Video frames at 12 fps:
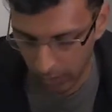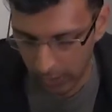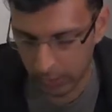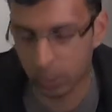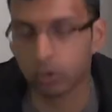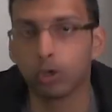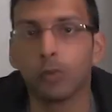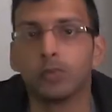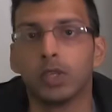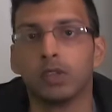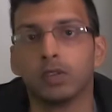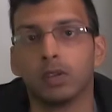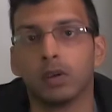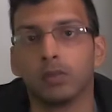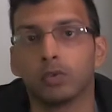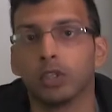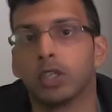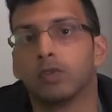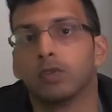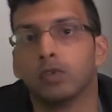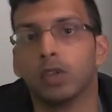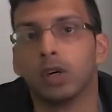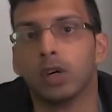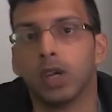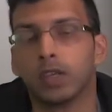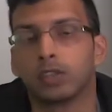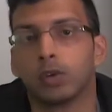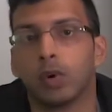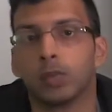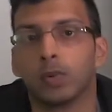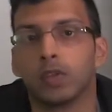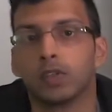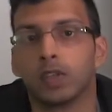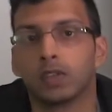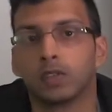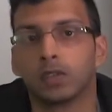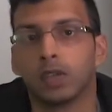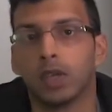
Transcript: And it's crop sensor, so it gives you the extra 1.6